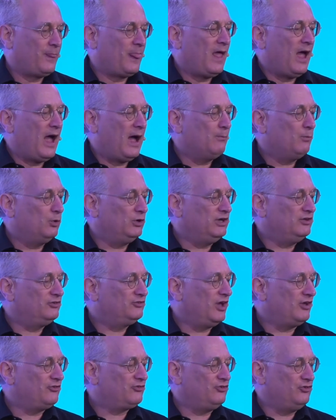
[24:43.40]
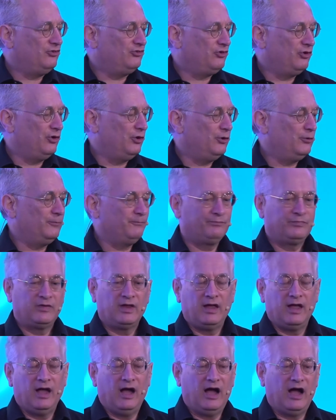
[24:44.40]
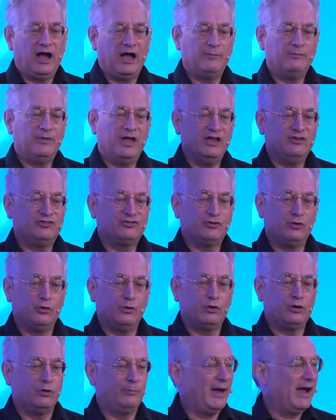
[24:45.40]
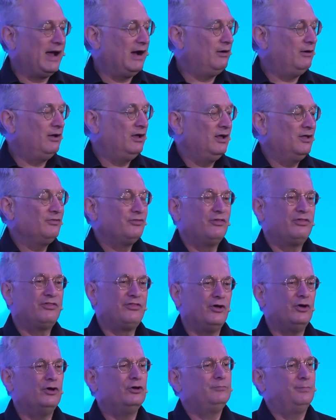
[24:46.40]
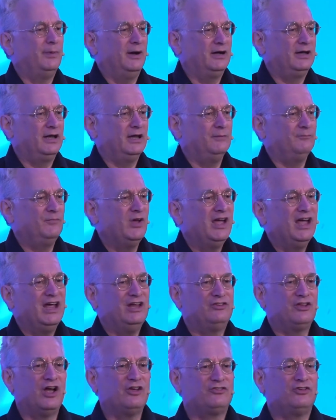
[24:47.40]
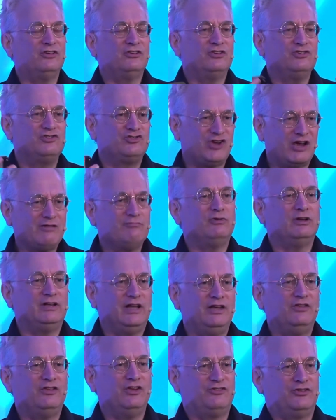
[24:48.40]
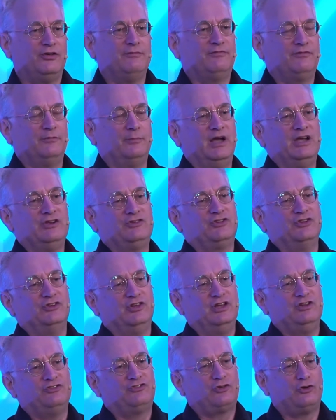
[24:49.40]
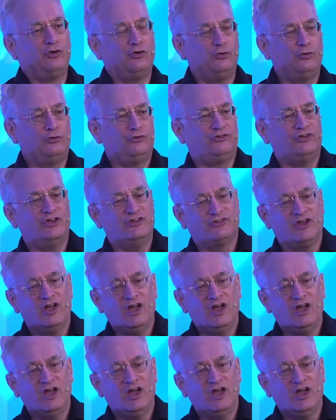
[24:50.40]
And what it doesn't do is talk about the third bucket. It doesn't generally, this information, these courses,